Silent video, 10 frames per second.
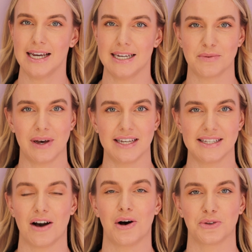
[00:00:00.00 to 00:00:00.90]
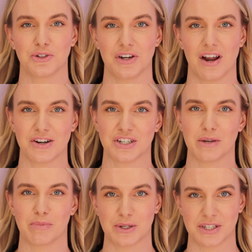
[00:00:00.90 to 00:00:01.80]
as well as our Ultra
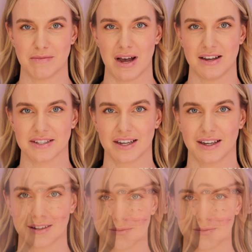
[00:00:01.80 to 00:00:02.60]
Nourishing Booster Mask.